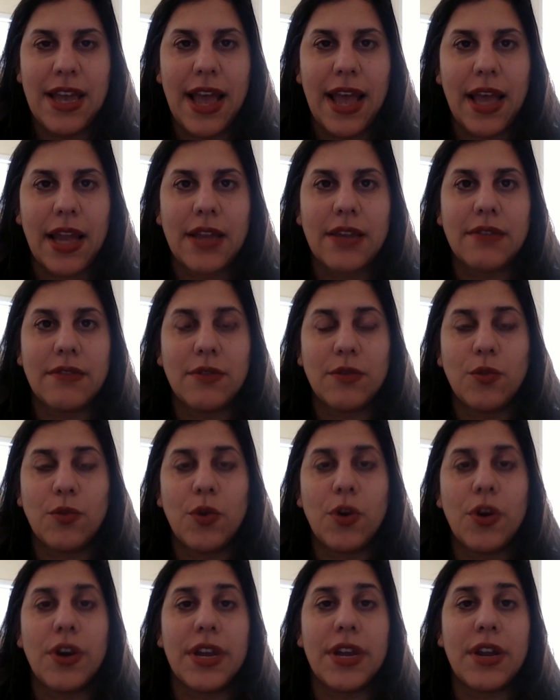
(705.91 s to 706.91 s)
and
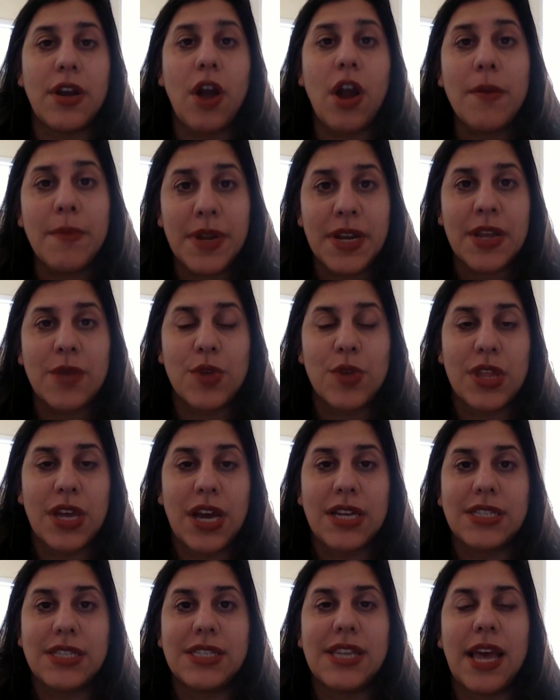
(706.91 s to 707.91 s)
were in harmony with
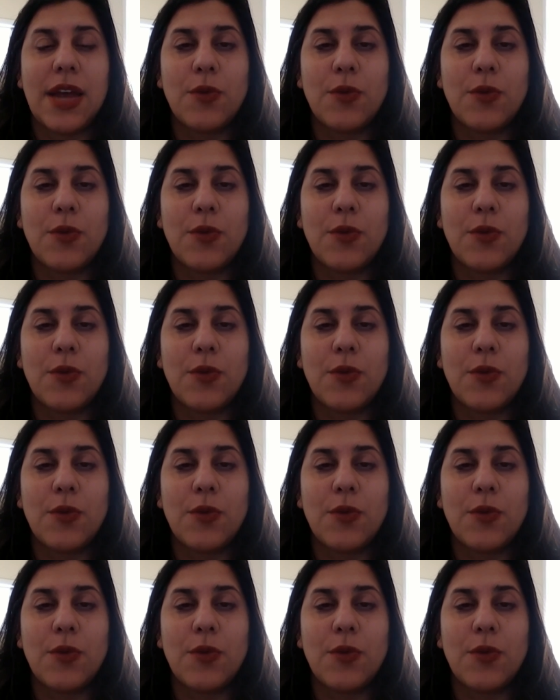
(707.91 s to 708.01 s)
us.